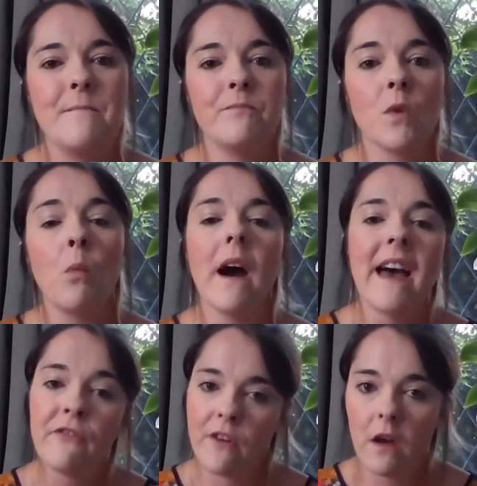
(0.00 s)

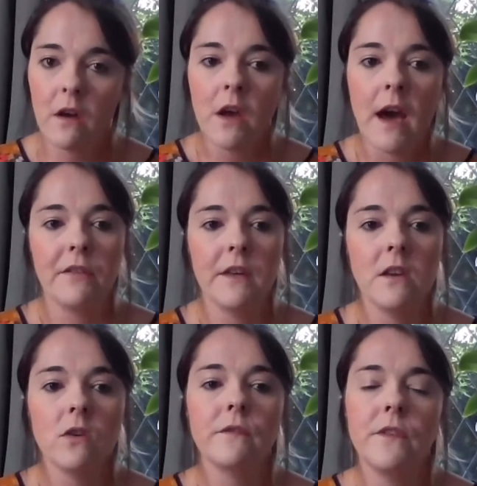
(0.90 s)
Whatever I think
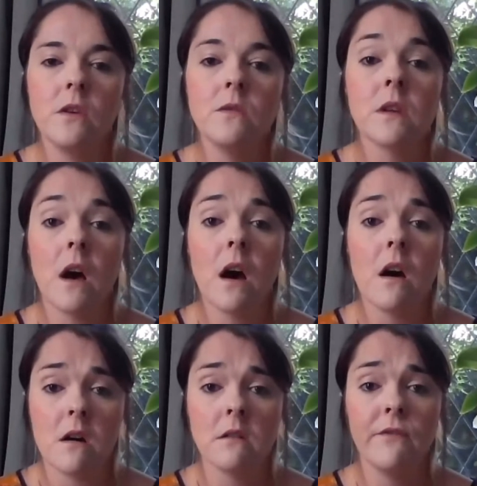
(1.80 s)
your views are
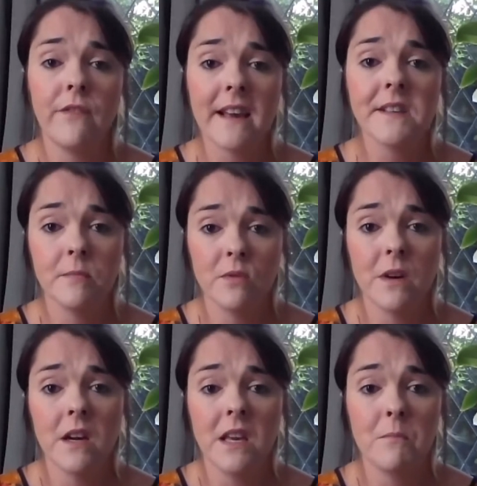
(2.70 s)
on flexible
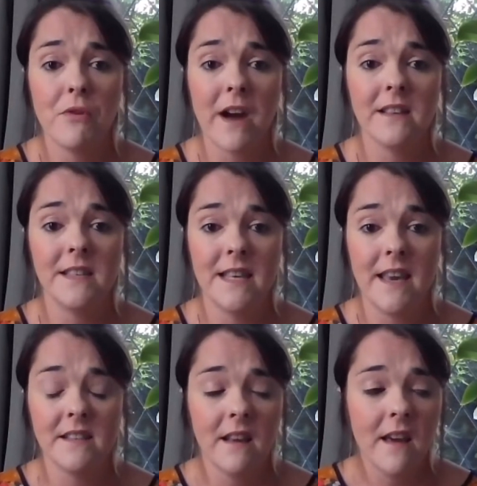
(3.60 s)
working
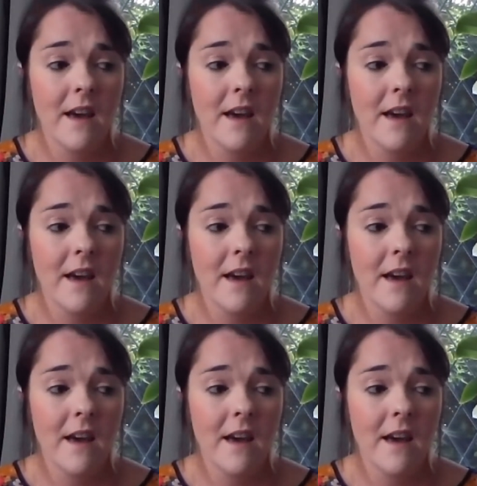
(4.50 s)
practices,